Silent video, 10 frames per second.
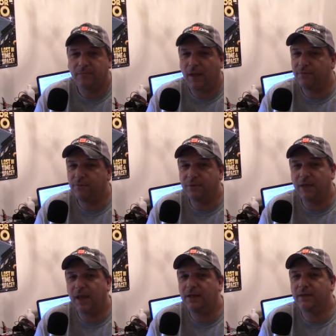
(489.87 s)
Haven't really
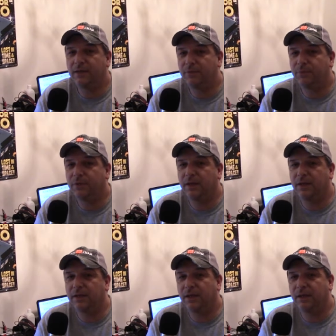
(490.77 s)
had any input
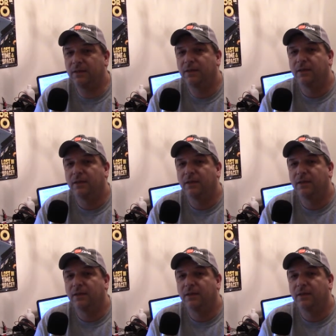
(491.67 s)
on it yet.